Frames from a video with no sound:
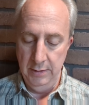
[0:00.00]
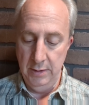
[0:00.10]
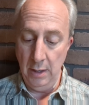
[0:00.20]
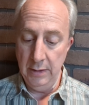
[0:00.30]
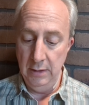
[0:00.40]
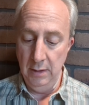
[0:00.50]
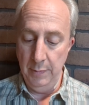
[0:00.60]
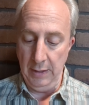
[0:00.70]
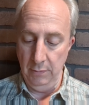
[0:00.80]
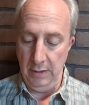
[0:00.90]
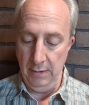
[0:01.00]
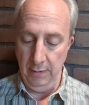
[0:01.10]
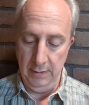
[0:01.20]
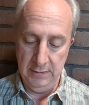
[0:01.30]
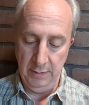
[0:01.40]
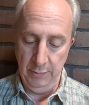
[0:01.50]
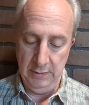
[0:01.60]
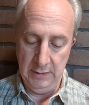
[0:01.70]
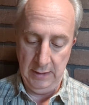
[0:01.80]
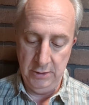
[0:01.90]
Duck into the banquet area, Cimorene
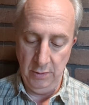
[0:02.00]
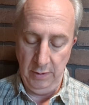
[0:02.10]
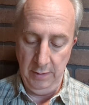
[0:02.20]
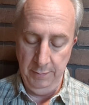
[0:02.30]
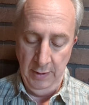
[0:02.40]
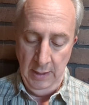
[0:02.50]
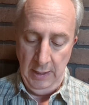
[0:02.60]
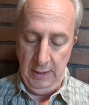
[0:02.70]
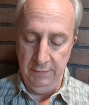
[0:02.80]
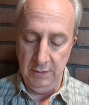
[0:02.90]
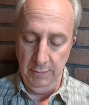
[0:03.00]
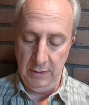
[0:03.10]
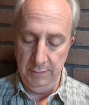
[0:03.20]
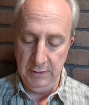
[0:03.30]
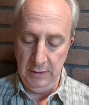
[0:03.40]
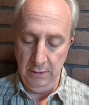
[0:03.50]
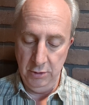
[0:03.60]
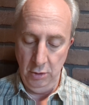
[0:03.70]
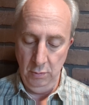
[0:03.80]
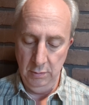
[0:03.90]
said, showing him. And if someone comes in there
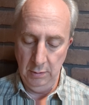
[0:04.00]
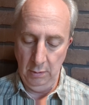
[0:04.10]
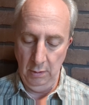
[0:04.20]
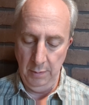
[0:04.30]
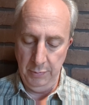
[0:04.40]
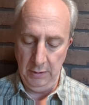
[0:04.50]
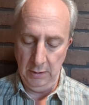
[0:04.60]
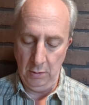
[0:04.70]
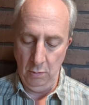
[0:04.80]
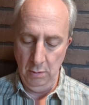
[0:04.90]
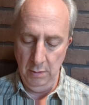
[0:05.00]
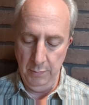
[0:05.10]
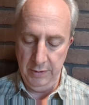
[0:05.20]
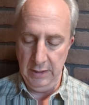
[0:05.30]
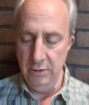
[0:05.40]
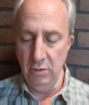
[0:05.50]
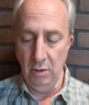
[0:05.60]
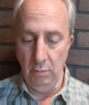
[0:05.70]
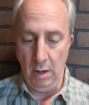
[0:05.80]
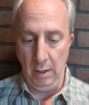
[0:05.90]
too, curl up in the corner and pretend you're
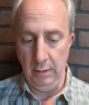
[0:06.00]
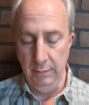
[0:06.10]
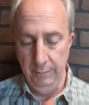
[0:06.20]
a rock.